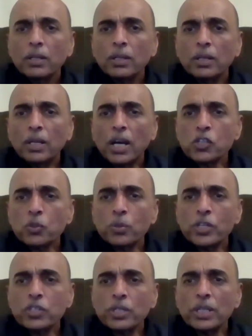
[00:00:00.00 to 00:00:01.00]
Last
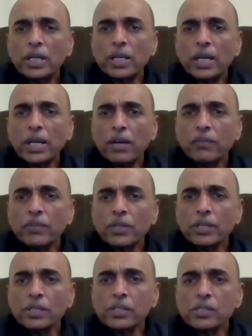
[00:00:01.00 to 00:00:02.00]
question that I have
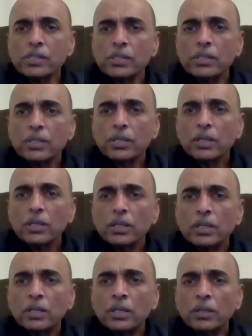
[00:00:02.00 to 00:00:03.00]
here is,
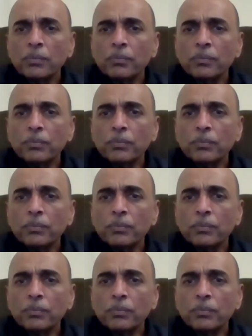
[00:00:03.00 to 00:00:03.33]
no,